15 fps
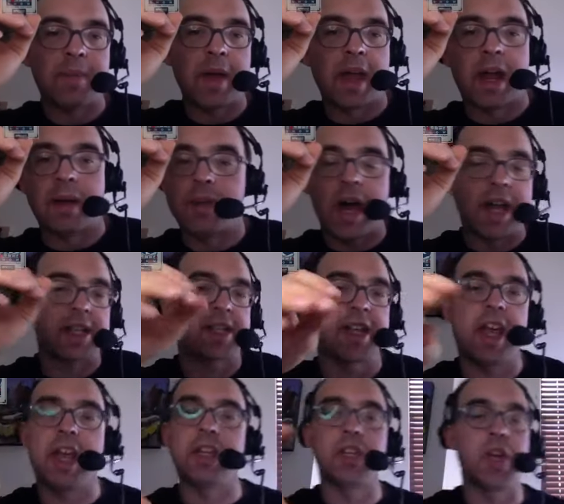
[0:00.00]
And I'm not
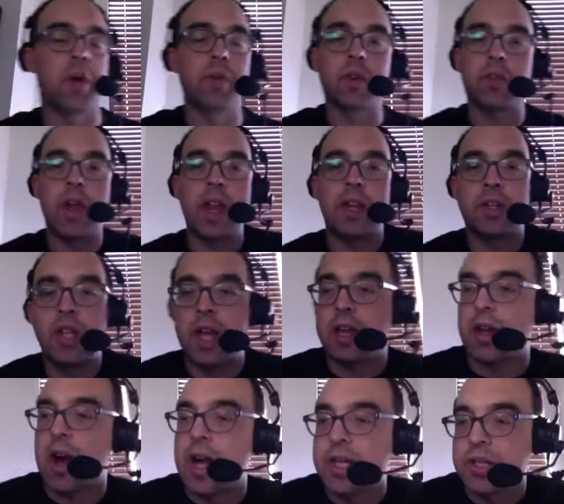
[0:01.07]
saying don't credit Jake
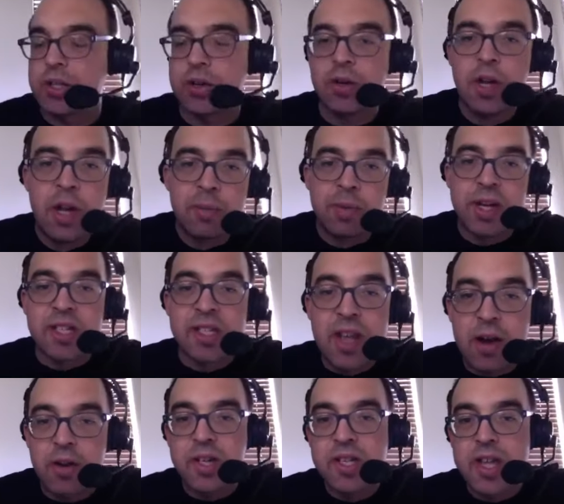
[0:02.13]
Ottinger, but as
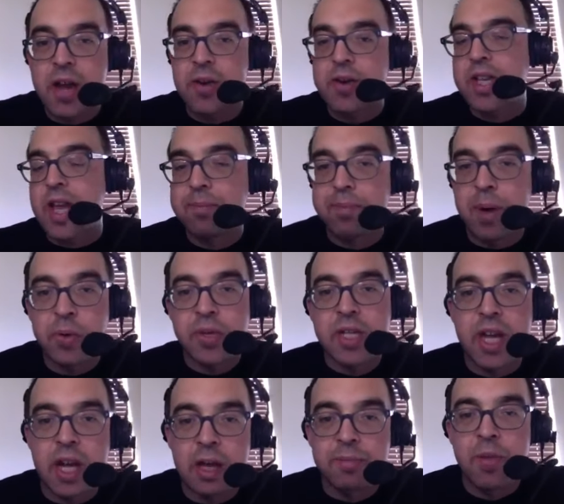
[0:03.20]
Daryl Sutter said
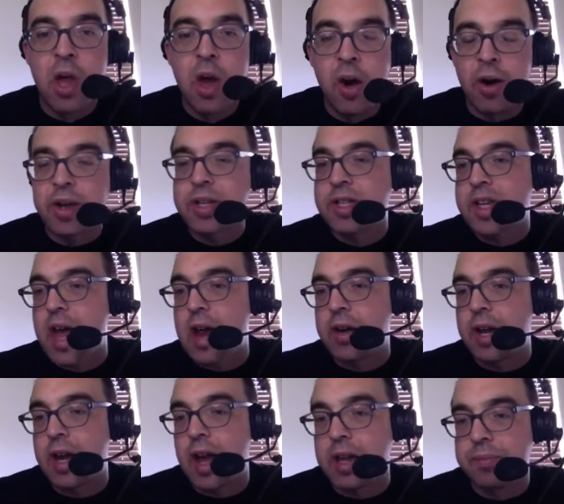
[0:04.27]
post-game on Saturday
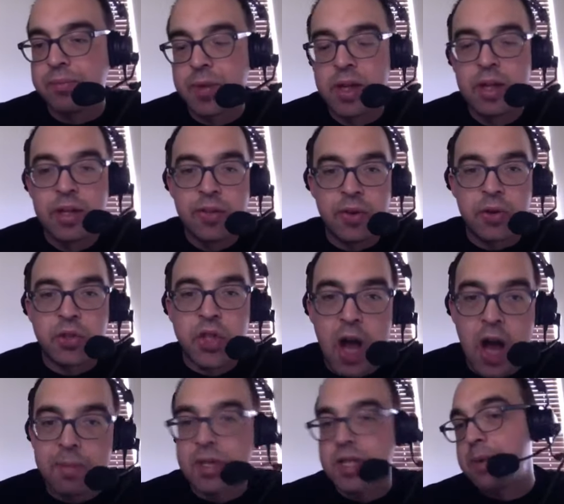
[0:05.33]
night, their
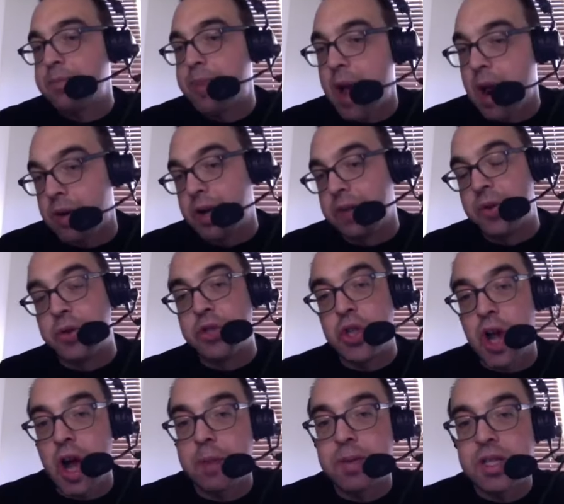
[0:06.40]
job is to bury. Their
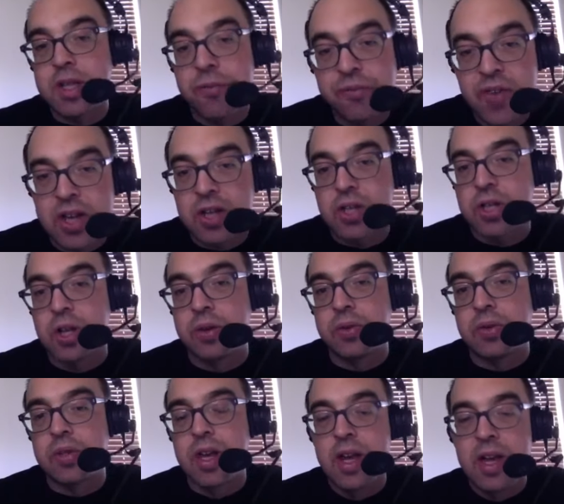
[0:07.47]
job is to finish
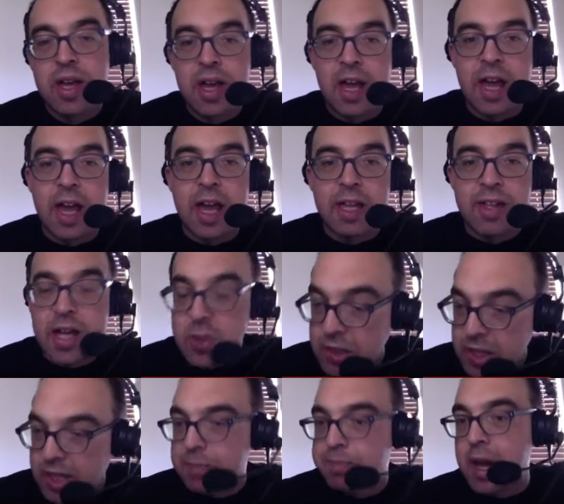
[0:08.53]
those, and that's what they
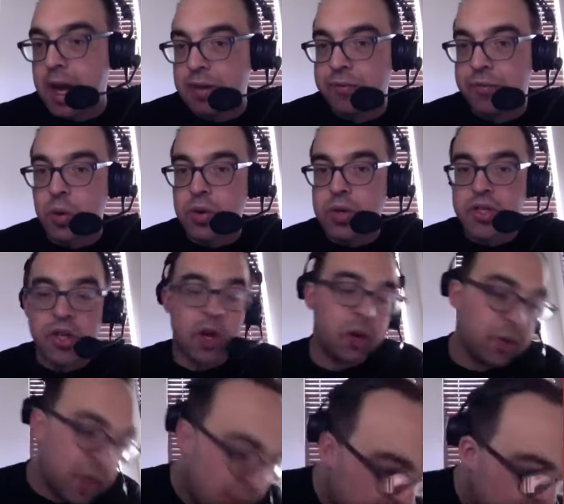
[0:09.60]
get paid for.
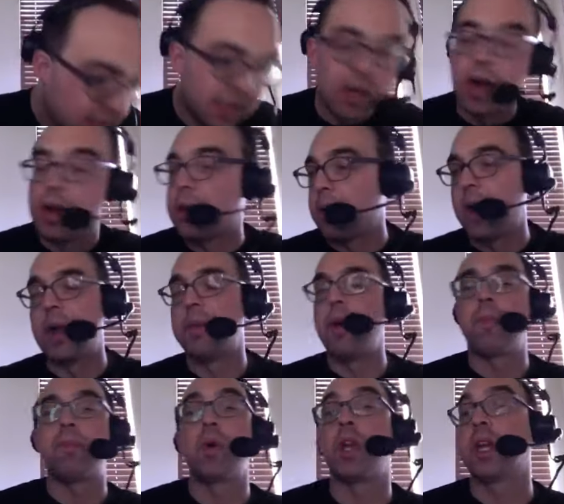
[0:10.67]
So, and I'm not
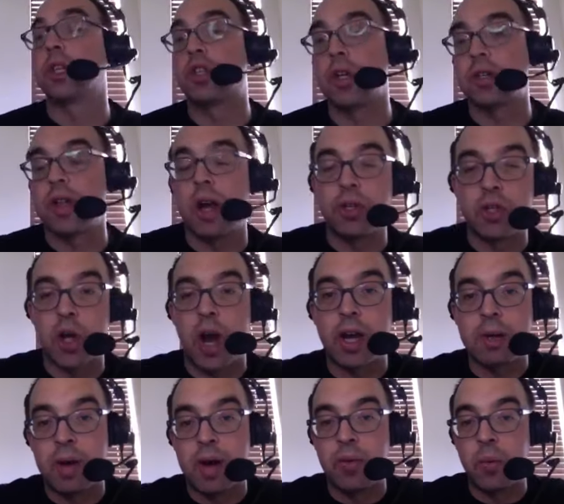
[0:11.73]
putting it just on Johnny,
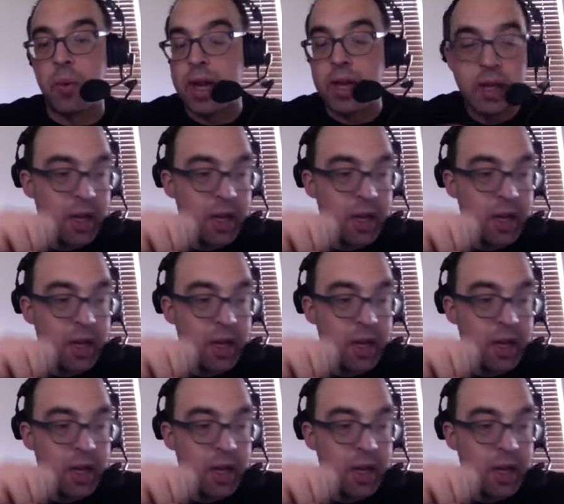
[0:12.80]
by the way.